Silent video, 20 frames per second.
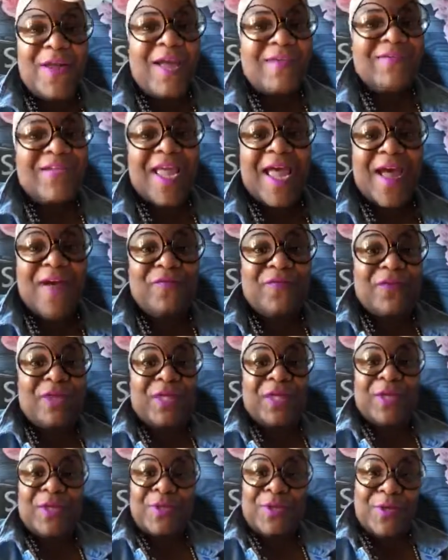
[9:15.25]
don't have to have
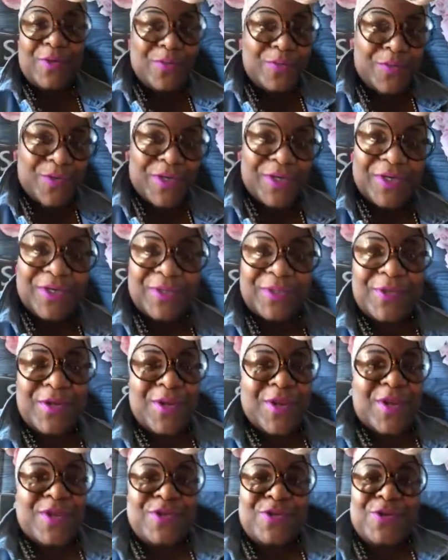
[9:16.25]
anyone,
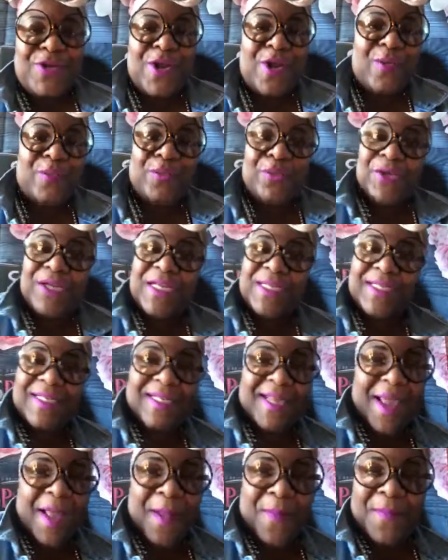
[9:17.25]
you know, breathing
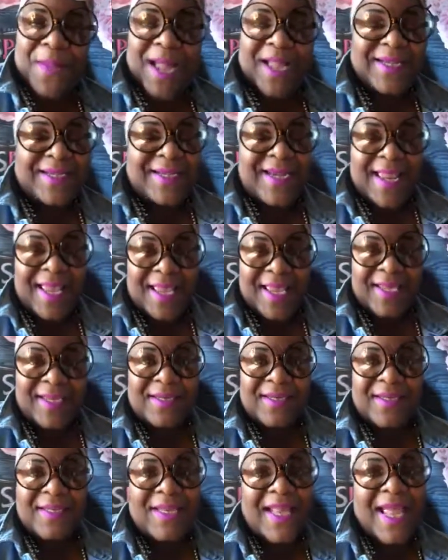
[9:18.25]
down my
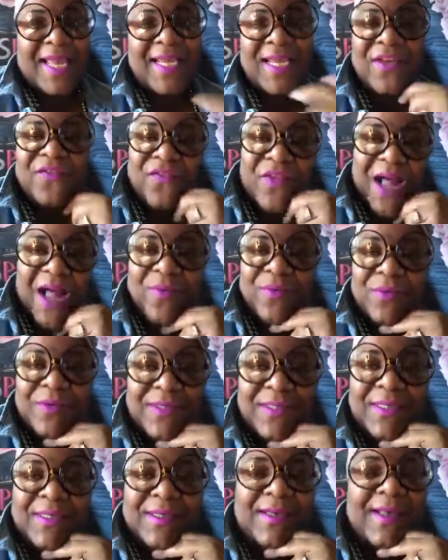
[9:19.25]
neck. Like, if I
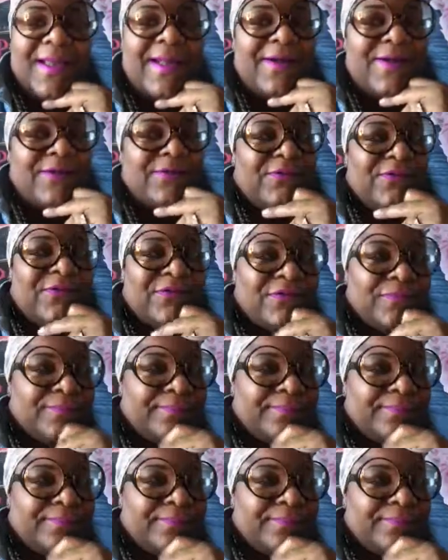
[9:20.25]
wouldn't have left,